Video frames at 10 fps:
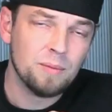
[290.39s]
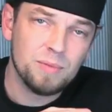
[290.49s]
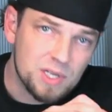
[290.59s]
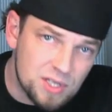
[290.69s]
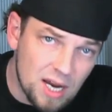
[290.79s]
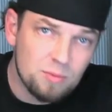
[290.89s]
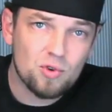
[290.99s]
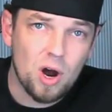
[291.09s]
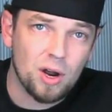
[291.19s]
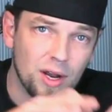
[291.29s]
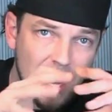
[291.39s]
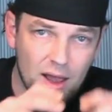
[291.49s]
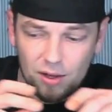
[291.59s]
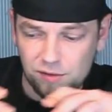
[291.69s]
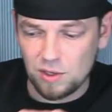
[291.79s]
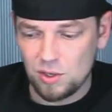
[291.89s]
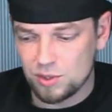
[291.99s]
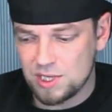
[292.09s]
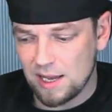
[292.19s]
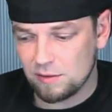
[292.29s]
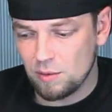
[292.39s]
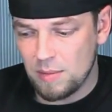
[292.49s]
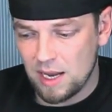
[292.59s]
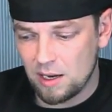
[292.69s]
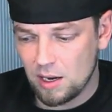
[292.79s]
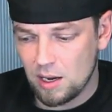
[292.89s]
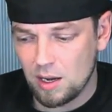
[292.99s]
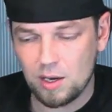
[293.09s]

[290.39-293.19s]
The same drawing, I also used that to make uh,